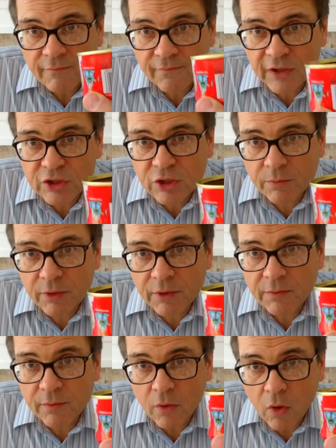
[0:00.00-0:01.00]

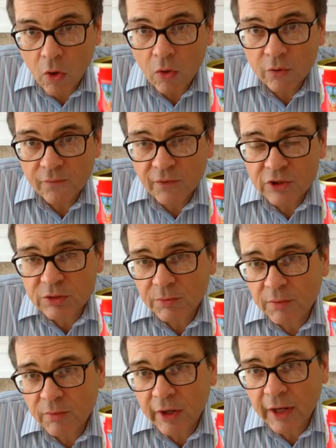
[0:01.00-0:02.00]
Fisherman, old
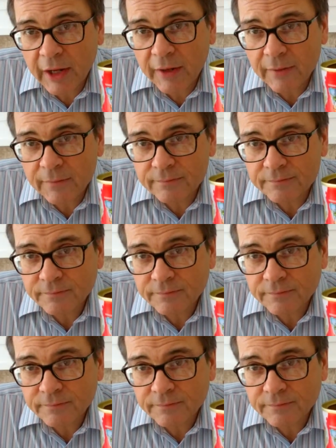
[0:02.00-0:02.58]
fisherman brand,